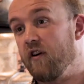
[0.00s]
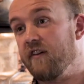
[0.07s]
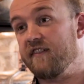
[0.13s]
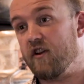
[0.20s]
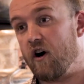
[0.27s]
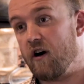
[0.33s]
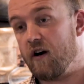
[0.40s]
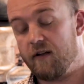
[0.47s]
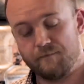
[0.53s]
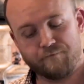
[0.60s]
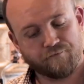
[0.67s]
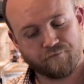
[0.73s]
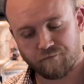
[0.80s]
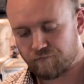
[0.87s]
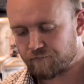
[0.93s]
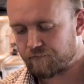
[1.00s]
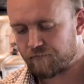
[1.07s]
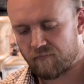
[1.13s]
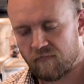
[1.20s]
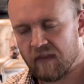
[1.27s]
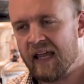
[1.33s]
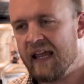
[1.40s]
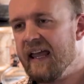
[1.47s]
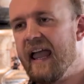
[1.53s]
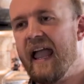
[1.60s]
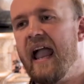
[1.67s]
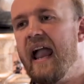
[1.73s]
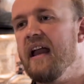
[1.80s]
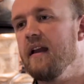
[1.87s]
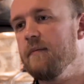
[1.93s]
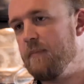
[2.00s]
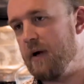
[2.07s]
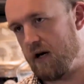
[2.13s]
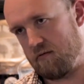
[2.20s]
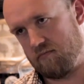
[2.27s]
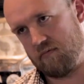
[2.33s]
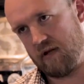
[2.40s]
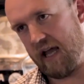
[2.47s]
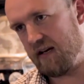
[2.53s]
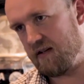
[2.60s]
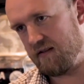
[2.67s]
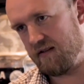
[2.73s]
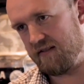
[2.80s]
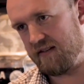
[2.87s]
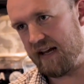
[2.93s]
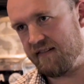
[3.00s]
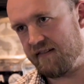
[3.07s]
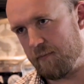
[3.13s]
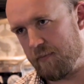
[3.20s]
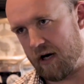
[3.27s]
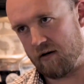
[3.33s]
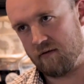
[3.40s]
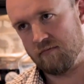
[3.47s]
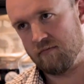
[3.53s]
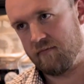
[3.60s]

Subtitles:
first started, hated beer, hated the taste of beer.